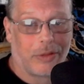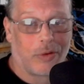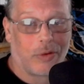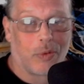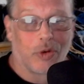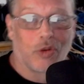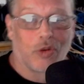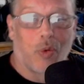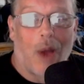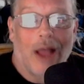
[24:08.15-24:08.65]

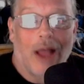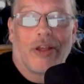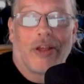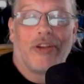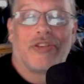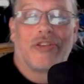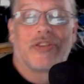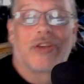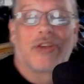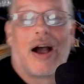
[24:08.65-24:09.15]
there were
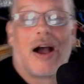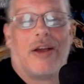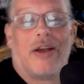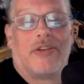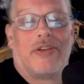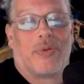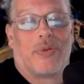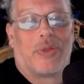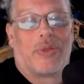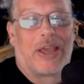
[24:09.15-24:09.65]
Twilight
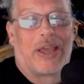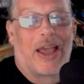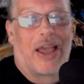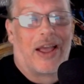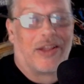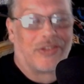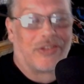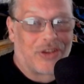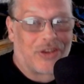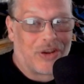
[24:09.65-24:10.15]
Skies on the
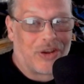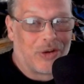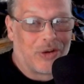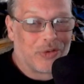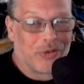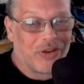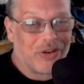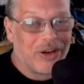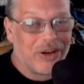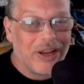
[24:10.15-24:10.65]

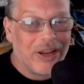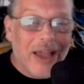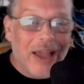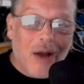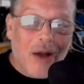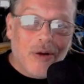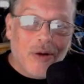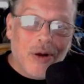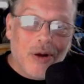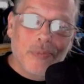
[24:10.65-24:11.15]
Catskills, and
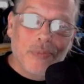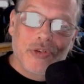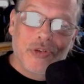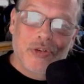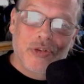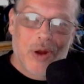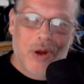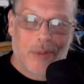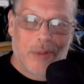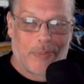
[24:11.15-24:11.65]
out
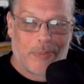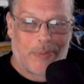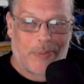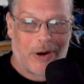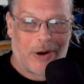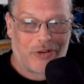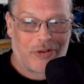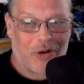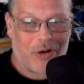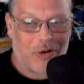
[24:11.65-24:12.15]
comes Trampled
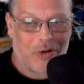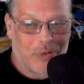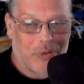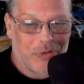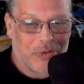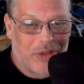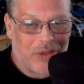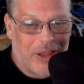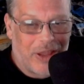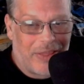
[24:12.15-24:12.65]
by
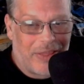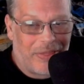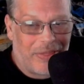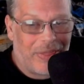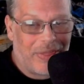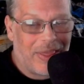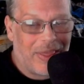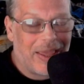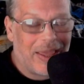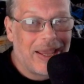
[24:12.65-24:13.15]
Turtles,
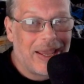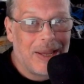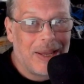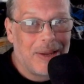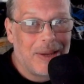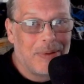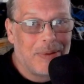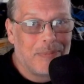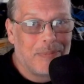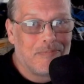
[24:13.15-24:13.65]
and
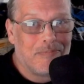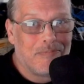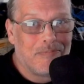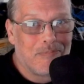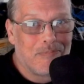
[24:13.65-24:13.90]
they